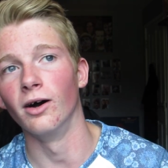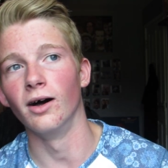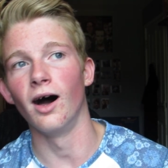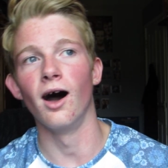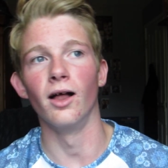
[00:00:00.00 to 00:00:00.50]

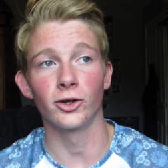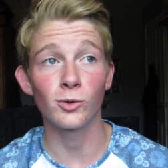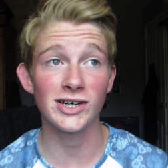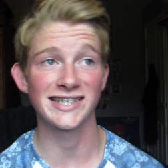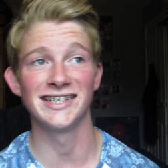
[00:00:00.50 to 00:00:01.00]
But uh, the
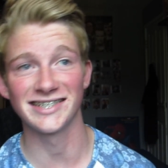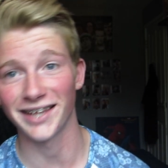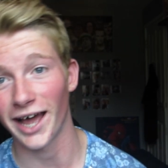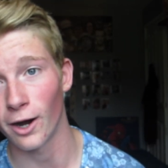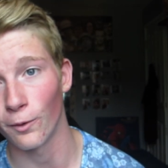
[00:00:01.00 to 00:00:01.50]
question is
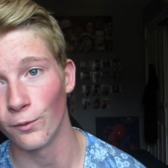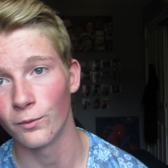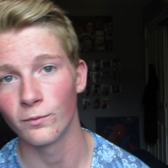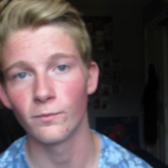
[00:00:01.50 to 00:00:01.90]
now,